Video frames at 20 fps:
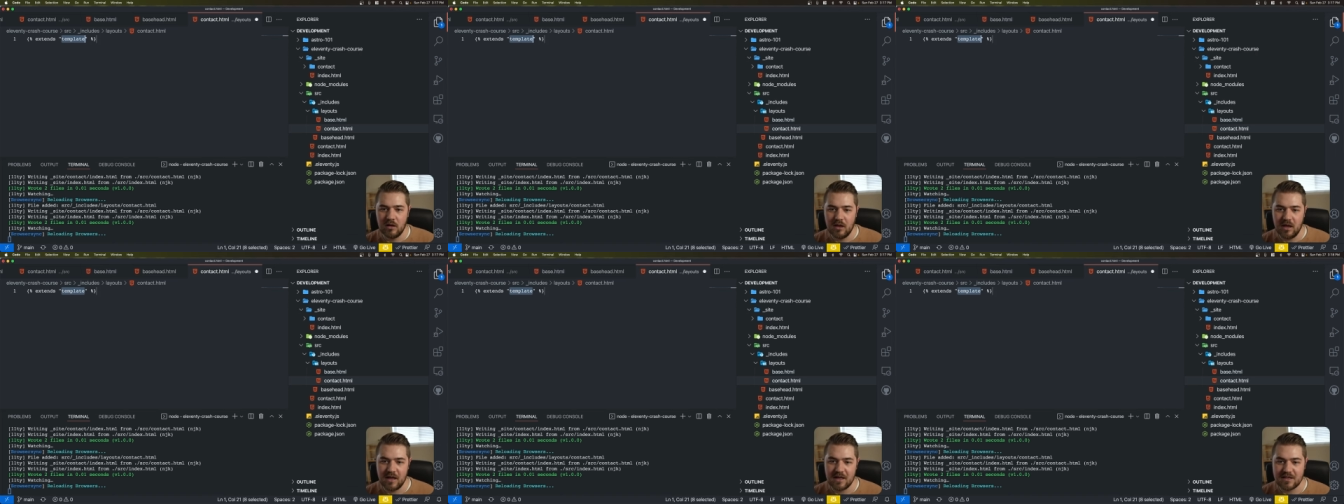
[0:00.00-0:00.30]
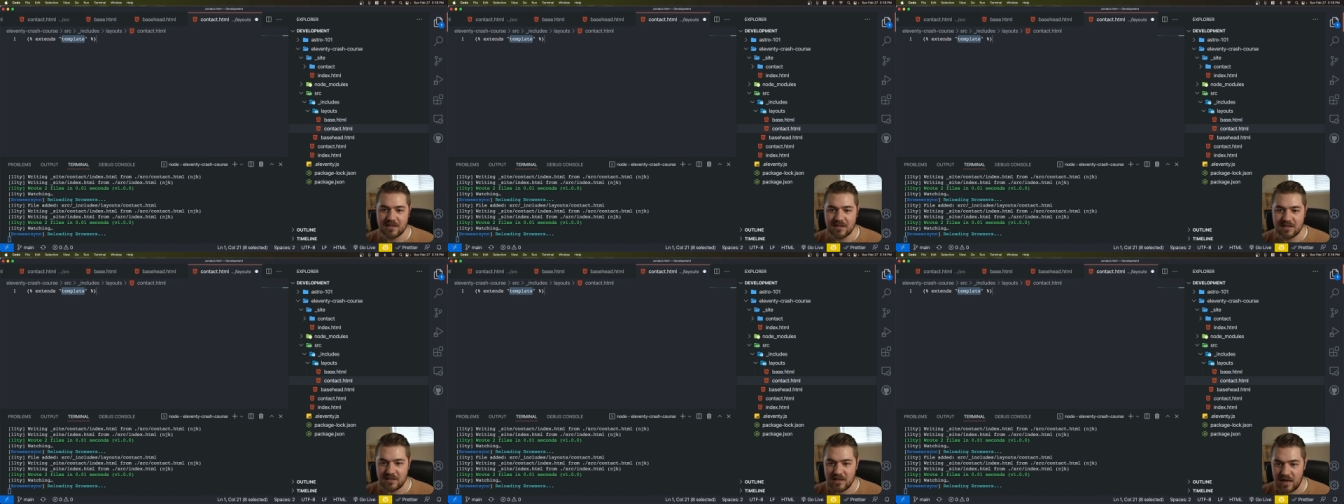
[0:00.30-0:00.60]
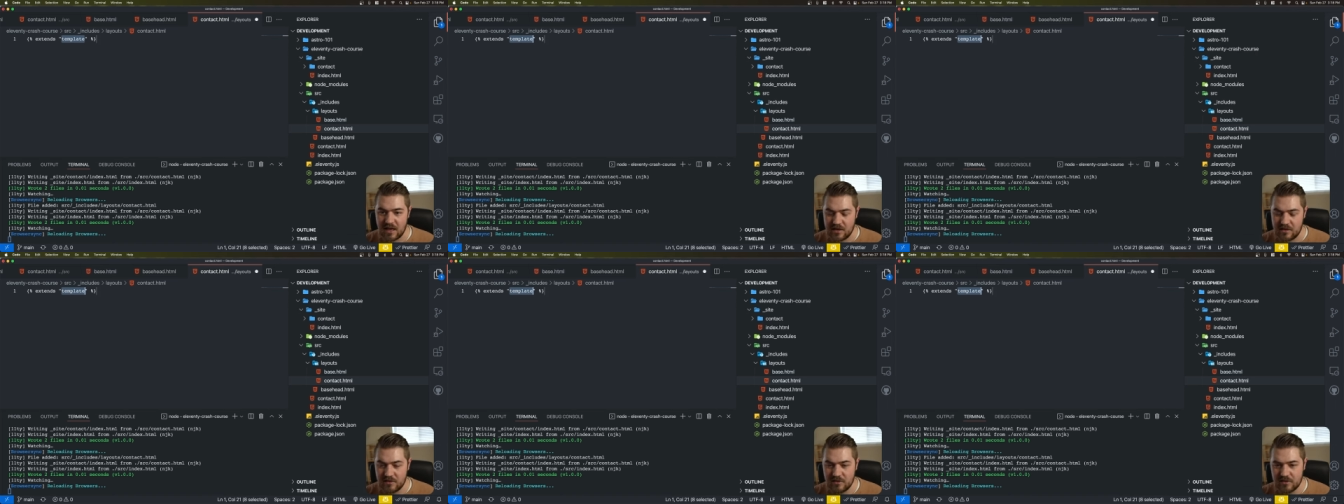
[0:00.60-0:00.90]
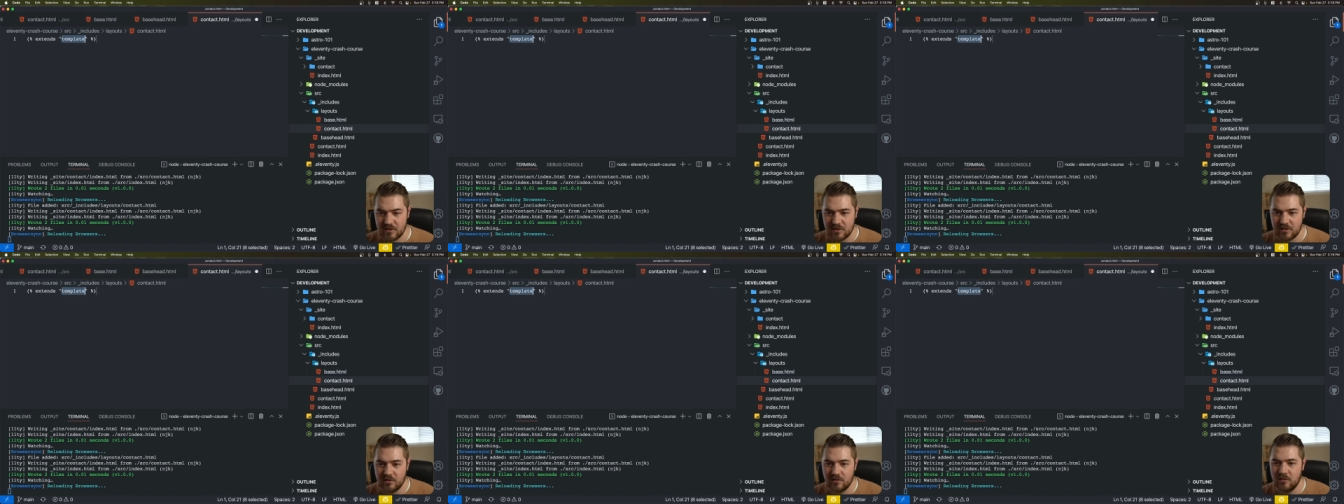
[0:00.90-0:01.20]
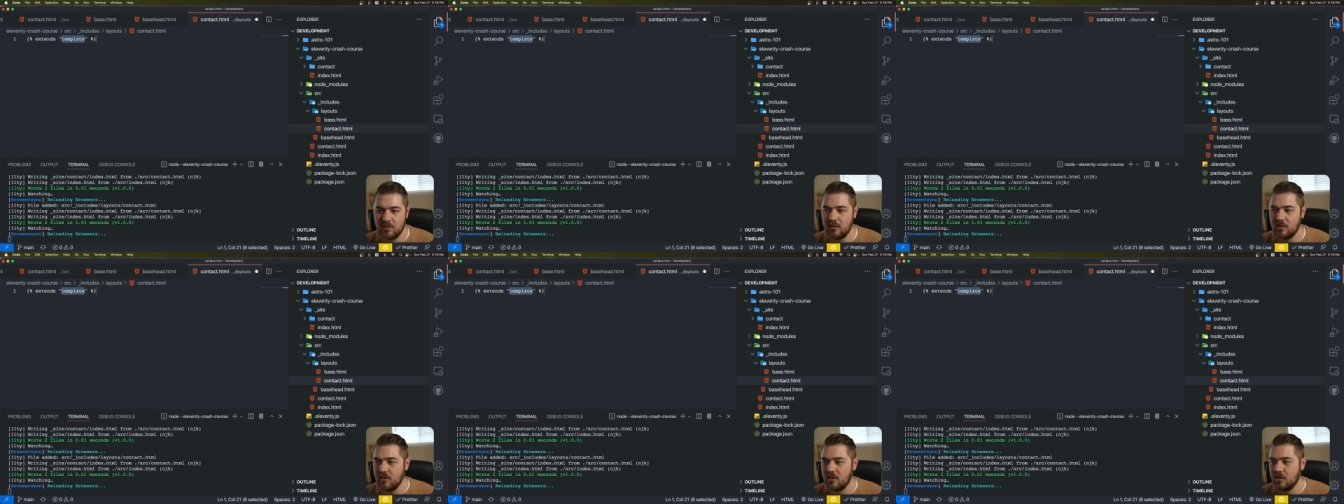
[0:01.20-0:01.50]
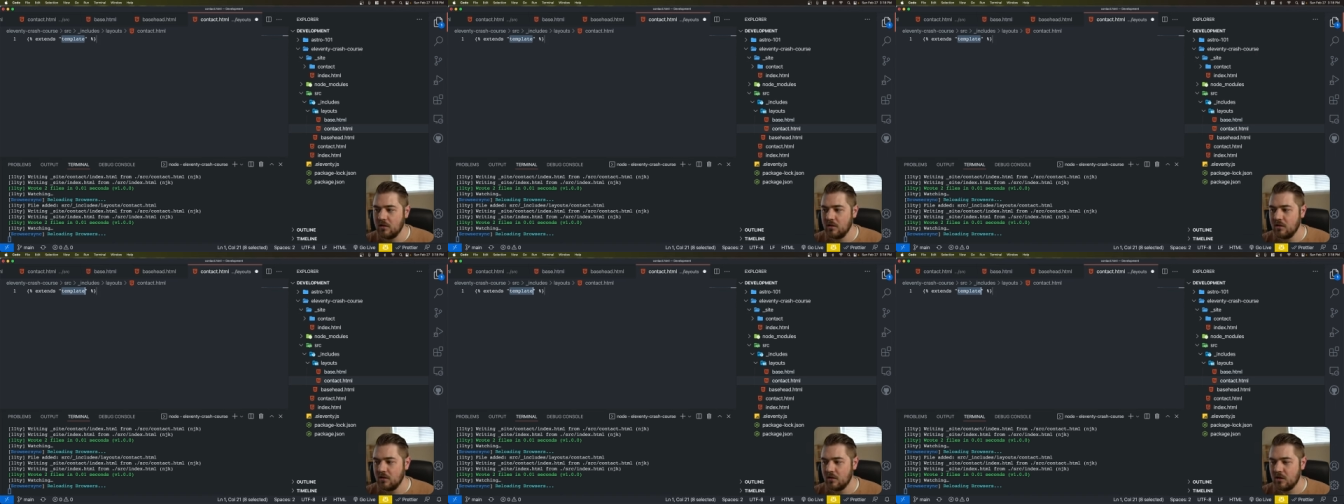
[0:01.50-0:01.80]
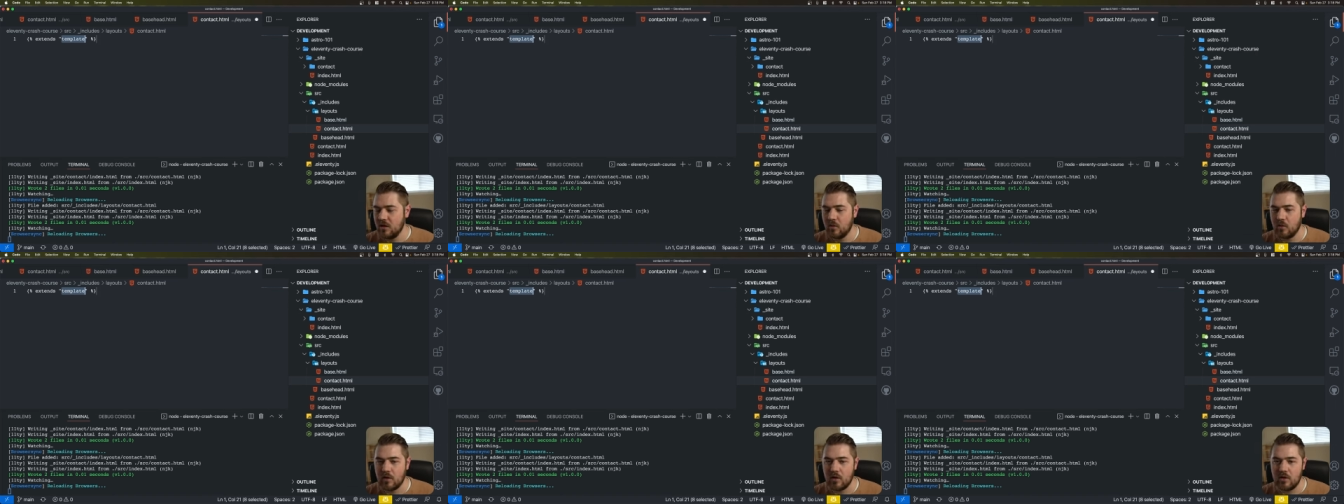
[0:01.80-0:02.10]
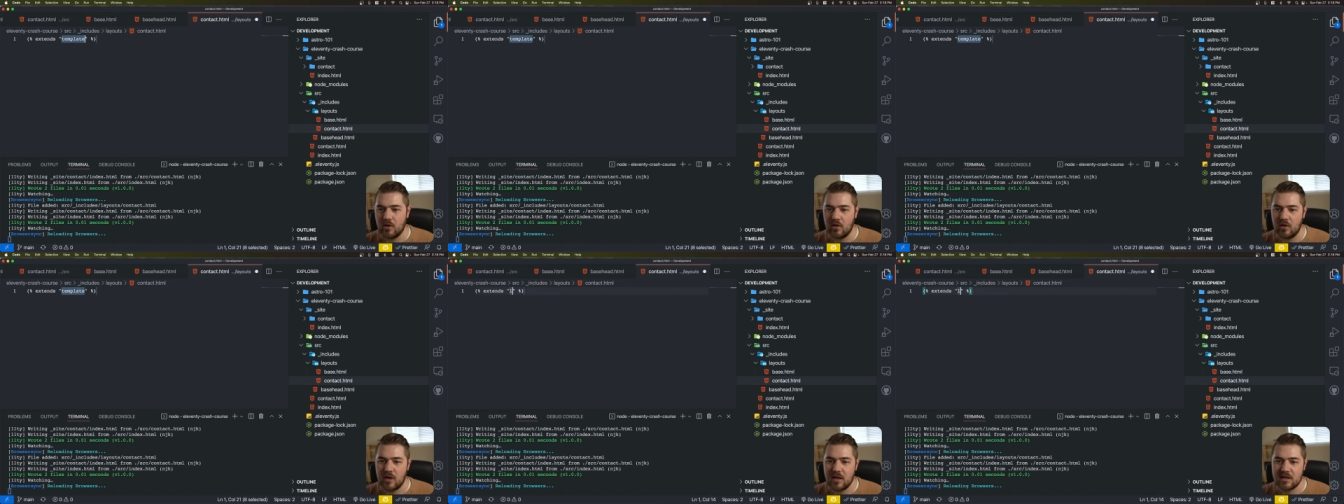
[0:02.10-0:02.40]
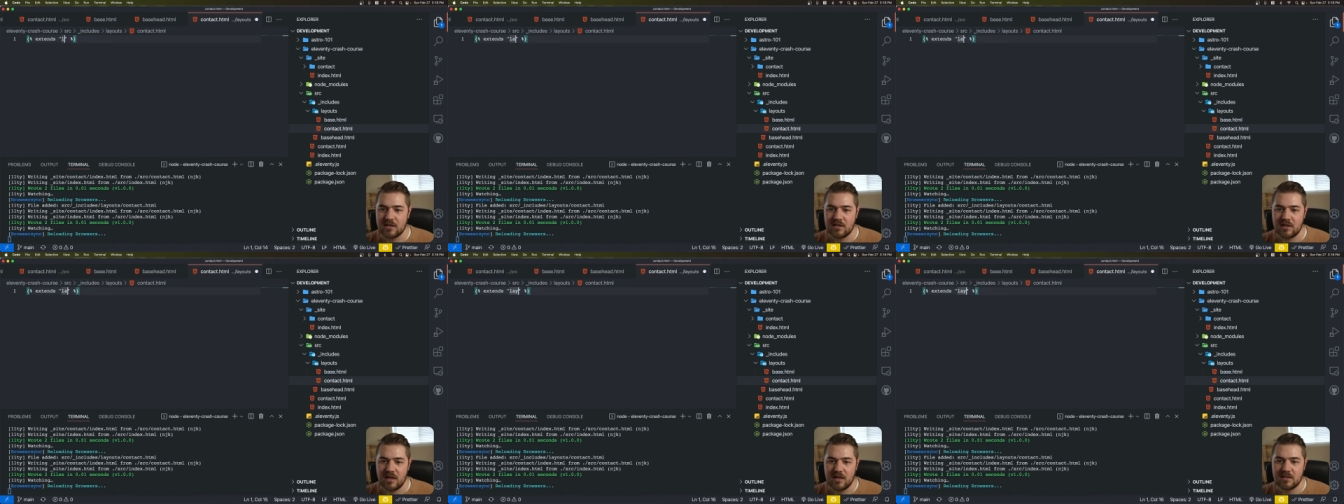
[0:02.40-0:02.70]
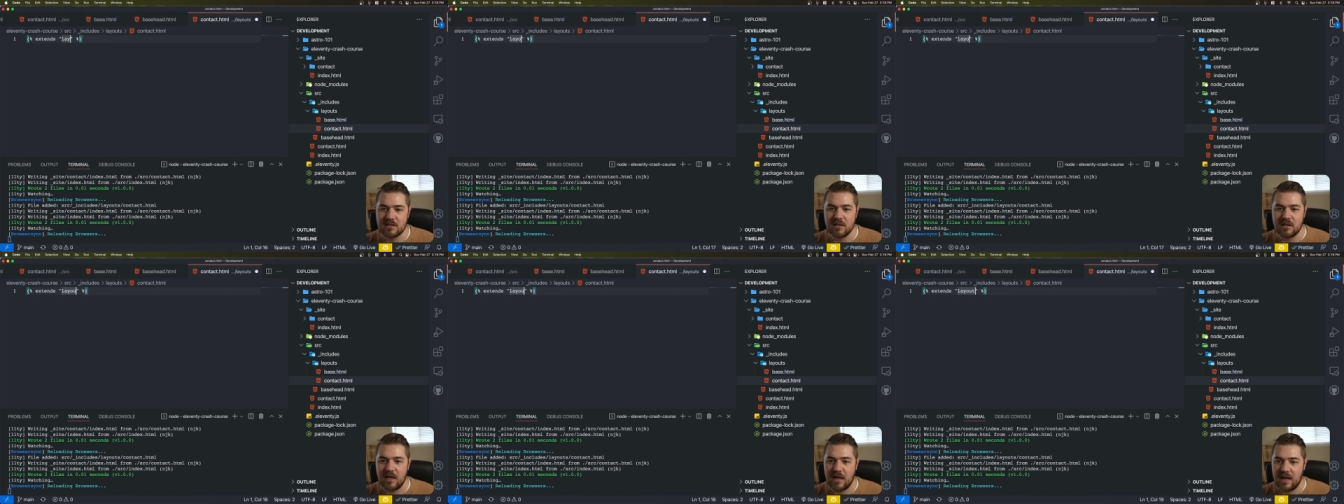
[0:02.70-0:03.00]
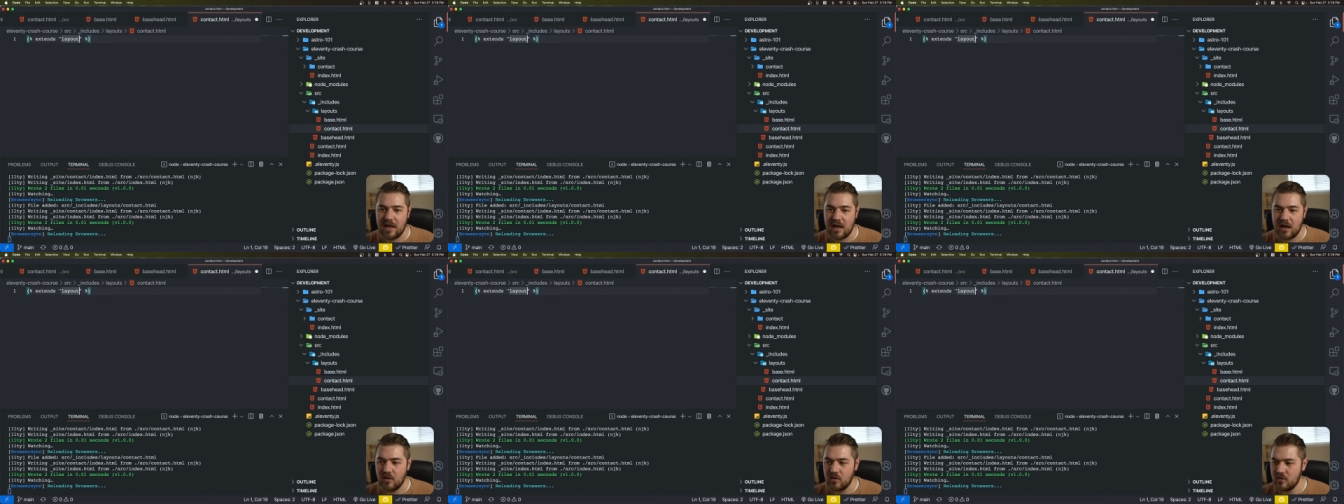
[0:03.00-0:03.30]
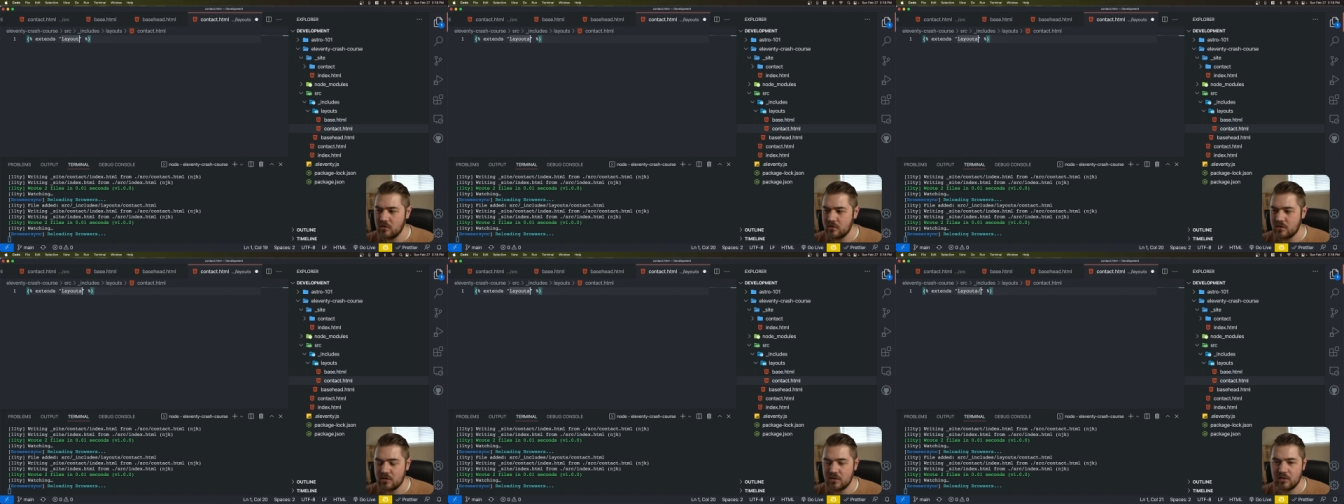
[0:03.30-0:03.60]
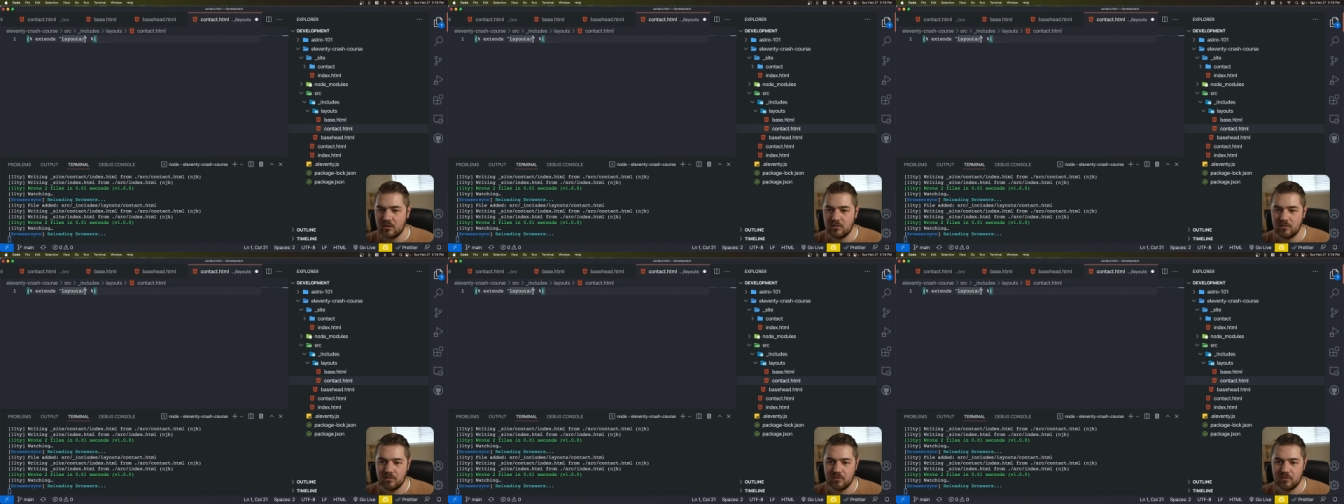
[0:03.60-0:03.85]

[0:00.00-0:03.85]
extends, and we're going to do extends layouts